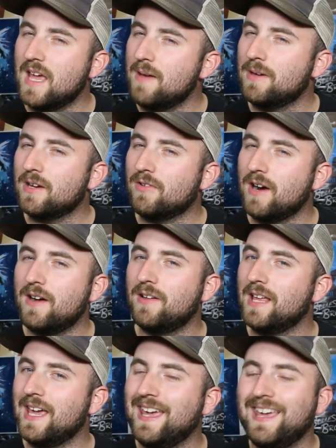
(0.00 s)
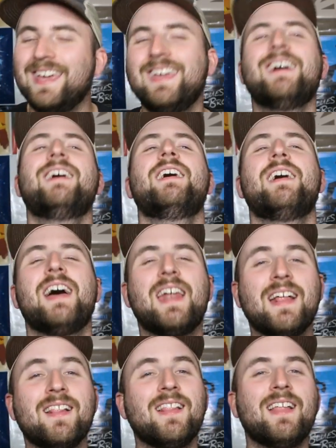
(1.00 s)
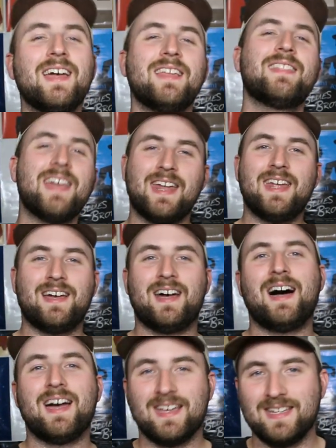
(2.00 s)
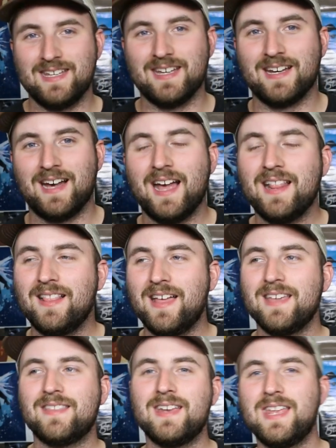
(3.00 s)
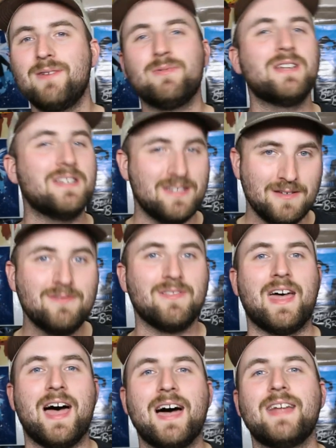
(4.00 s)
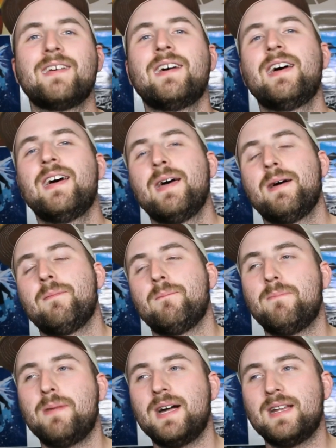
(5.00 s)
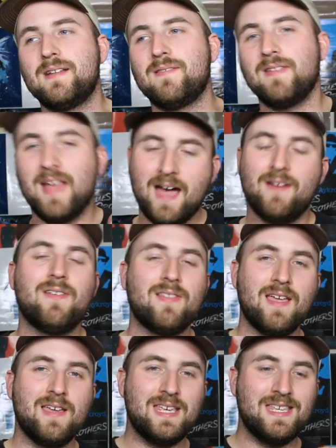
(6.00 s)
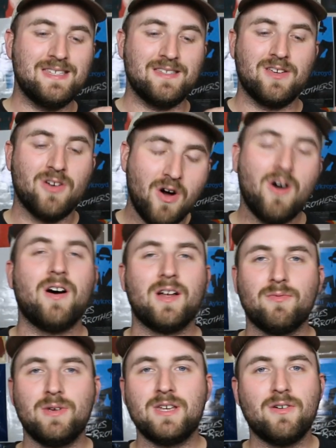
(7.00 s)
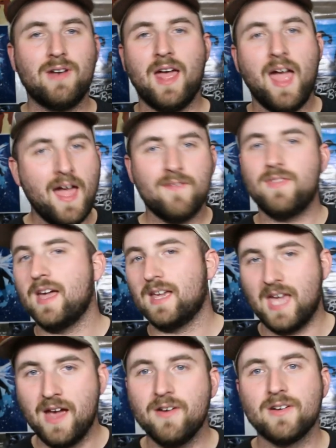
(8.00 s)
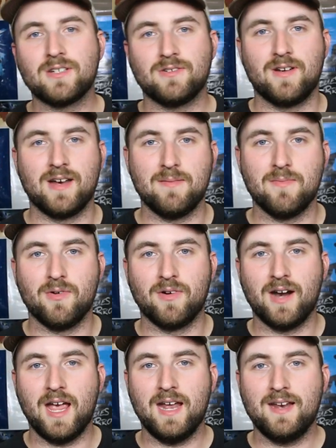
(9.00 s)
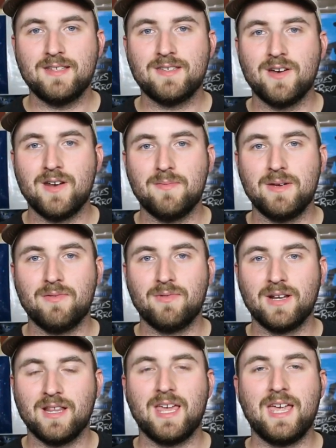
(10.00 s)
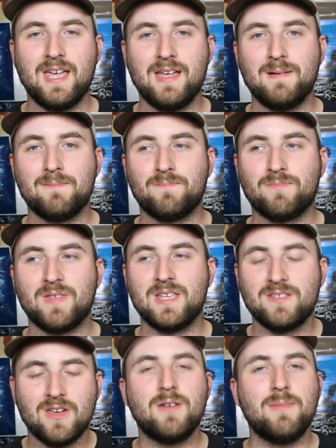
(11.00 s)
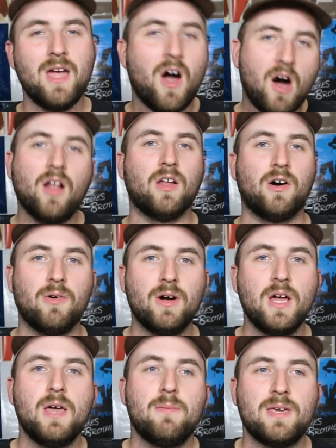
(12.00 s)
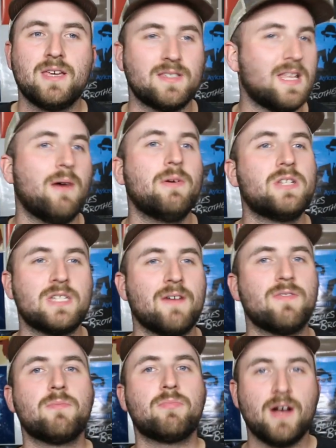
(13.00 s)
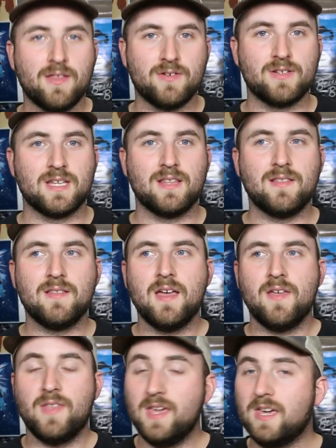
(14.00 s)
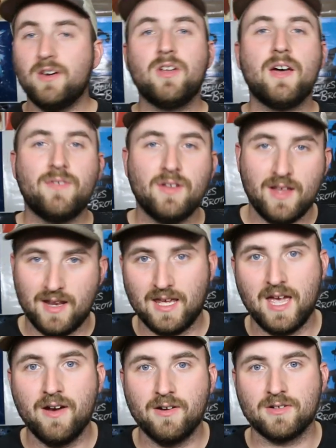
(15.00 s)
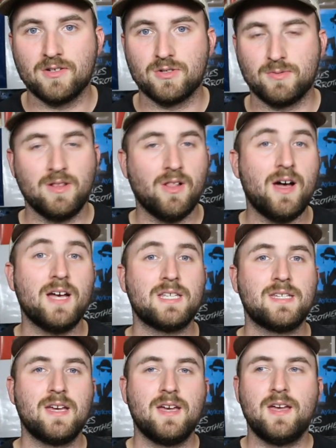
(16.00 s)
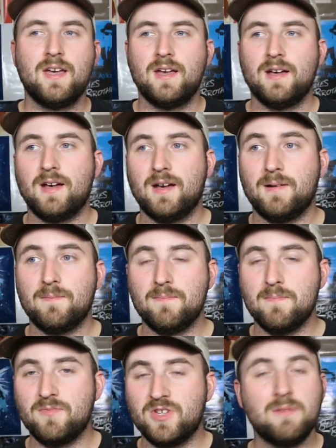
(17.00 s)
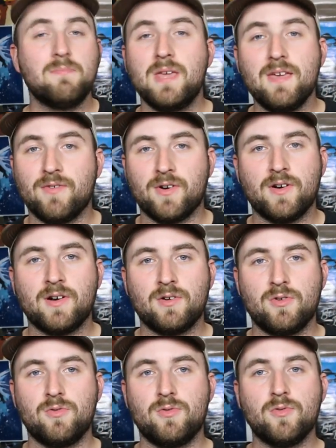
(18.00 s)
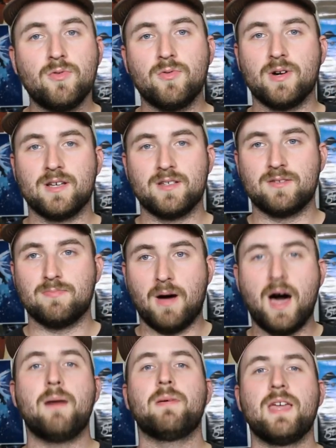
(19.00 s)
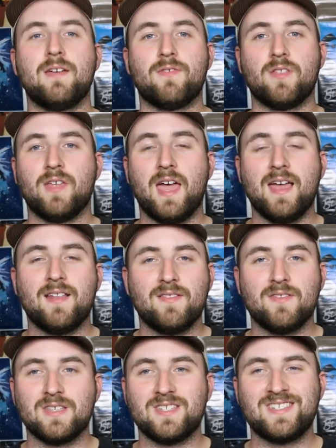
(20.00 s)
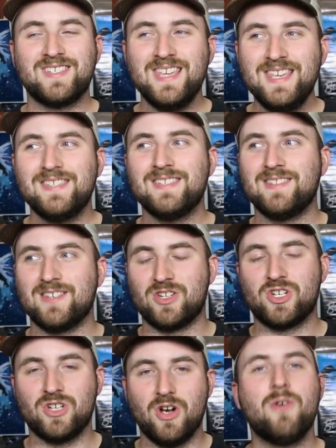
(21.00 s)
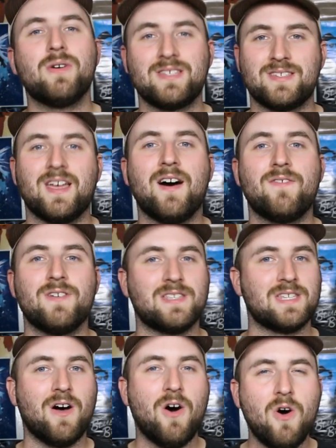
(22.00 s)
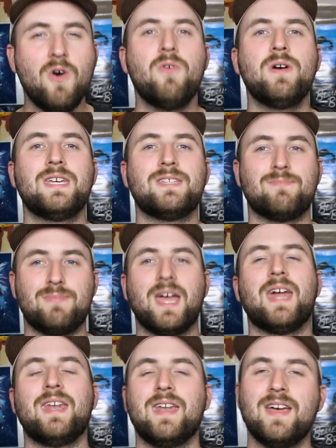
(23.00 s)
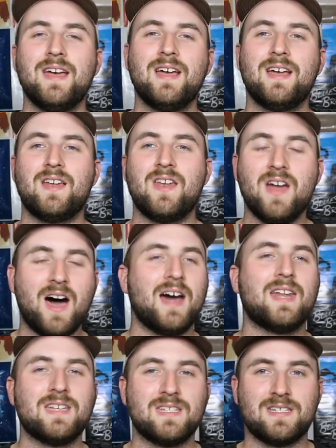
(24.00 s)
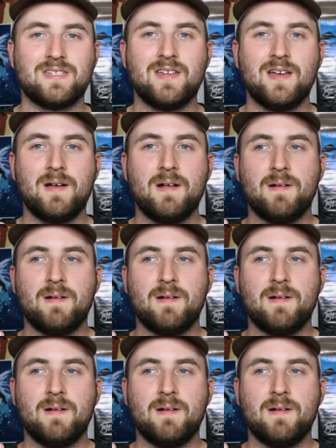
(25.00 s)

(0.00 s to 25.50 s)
damn it, Crowley. And I like that idea. I like that he would do that. But now that he's gone, we don't have that character anymore, and it's gonna be really, it's gonna be hollow, because now we just have the brothers, and they killed off a lot of characters. We lost Jim Beaver, who was Bobby, and the season, the show itself has always been not as